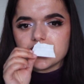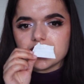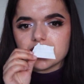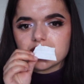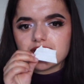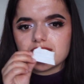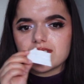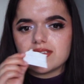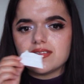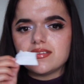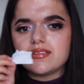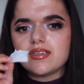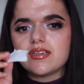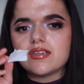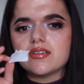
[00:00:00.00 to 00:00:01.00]
This is
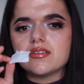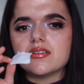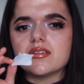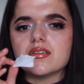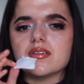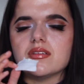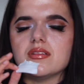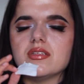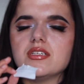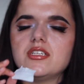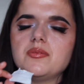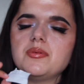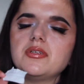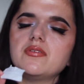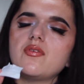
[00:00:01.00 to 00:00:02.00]
like a little
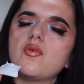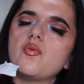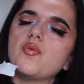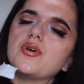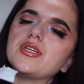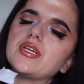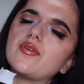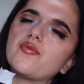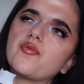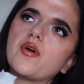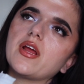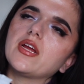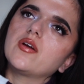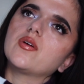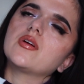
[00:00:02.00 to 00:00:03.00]
bit of a
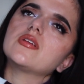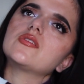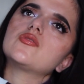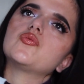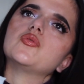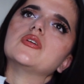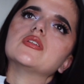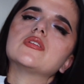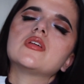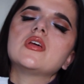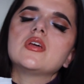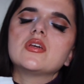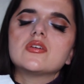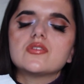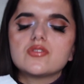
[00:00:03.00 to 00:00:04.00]
woody fragrance with
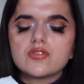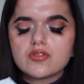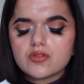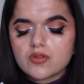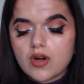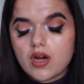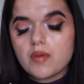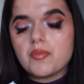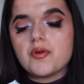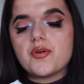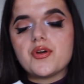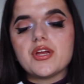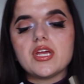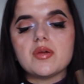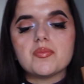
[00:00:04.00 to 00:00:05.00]

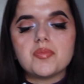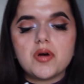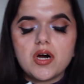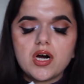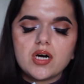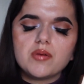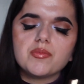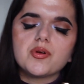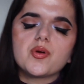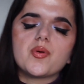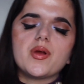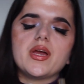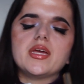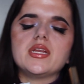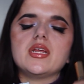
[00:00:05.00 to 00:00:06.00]
strawberry,
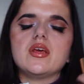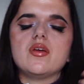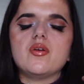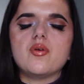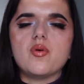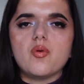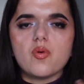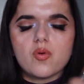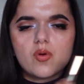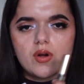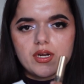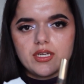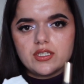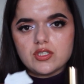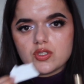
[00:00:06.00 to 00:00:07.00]
pomegranate,
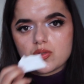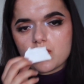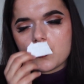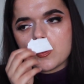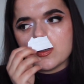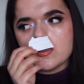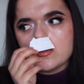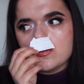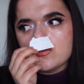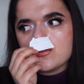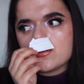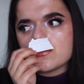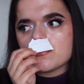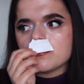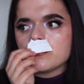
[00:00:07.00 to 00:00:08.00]
orange,
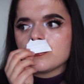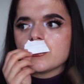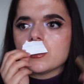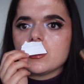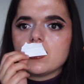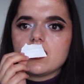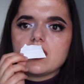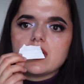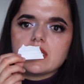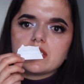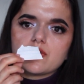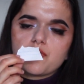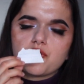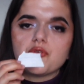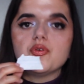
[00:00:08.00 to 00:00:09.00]
rose. It's
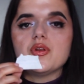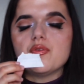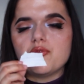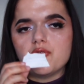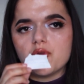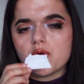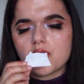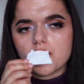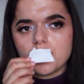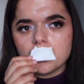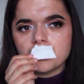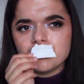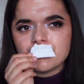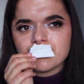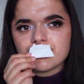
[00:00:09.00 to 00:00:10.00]
a fruity
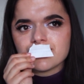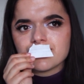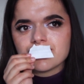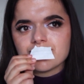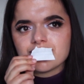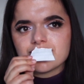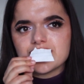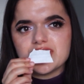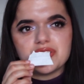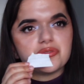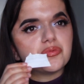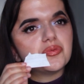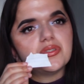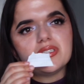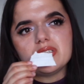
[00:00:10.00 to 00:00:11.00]
floral.
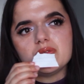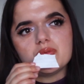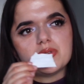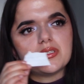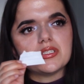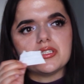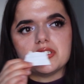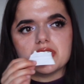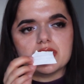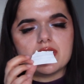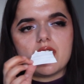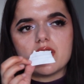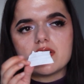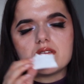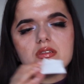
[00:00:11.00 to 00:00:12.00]
It's really, really
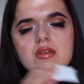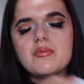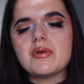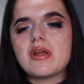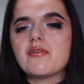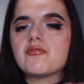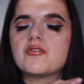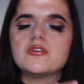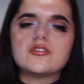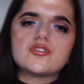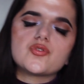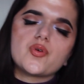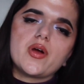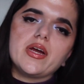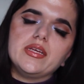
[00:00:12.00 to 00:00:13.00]
good. Honestly, when I
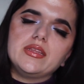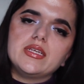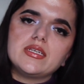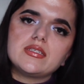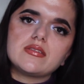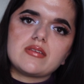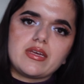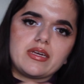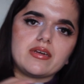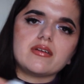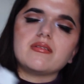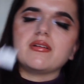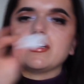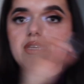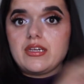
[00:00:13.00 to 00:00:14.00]
first tried this
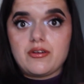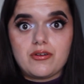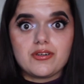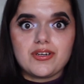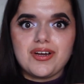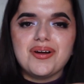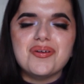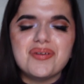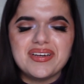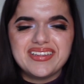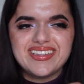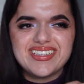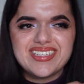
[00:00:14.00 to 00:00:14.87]
like a year ago,